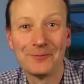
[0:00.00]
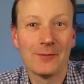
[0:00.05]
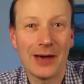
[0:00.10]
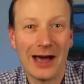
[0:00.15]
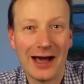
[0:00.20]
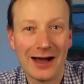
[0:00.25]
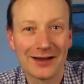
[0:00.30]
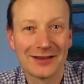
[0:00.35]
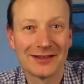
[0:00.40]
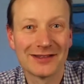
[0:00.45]

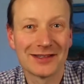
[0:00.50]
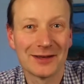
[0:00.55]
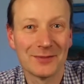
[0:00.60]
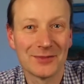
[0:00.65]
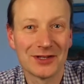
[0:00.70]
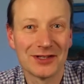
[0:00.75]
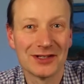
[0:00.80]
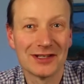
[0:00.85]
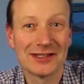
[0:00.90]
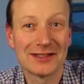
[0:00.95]
Power
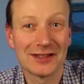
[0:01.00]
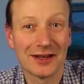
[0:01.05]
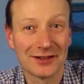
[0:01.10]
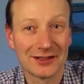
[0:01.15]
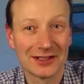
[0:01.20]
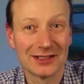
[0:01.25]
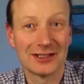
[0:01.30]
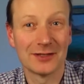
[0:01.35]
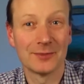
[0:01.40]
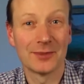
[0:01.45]
consumption is
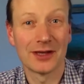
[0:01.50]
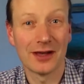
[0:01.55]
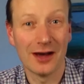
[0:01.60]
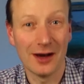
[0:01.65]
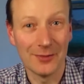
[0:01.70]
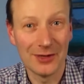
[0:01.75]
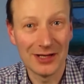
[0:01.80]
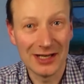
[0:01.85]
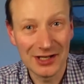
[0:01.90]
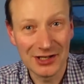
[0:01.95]
starting to
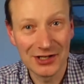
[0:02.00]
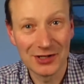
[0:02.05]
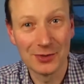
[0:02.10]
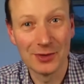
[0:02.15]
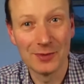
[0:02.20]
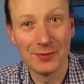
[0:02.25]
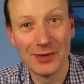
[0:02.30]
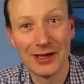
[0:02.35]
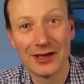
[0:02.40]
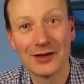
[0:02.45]
become an issue
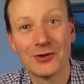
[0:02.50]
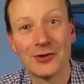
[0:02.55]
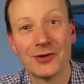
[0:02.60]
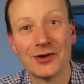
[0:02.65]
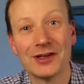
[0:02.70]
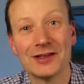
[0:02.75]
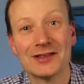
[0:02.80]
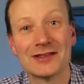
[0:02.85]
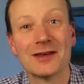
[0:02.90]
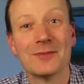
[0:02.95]
with
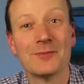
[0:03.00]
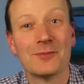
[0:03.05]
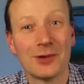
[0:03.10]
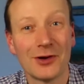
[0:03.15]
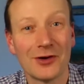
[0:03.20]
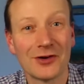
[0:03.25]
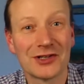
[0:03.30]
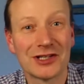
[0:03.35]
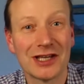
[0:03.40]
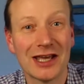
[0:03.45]
Bitcoin's
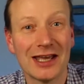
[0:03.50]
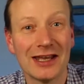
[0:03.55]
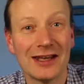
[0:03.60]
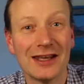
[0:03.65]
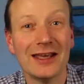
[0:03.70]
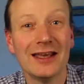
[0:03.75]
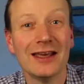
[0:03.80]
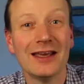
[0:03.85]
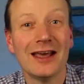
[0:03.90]
blockchain,